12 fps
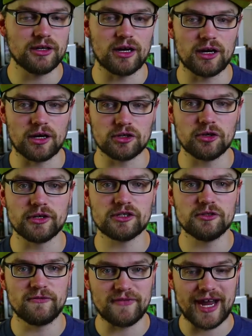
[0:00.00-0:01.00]
are
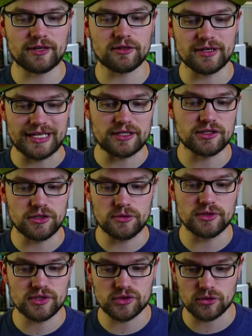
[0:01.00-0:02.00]
going to factor
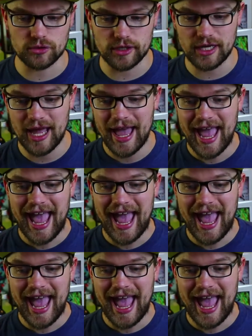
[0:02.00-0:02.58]
into the story.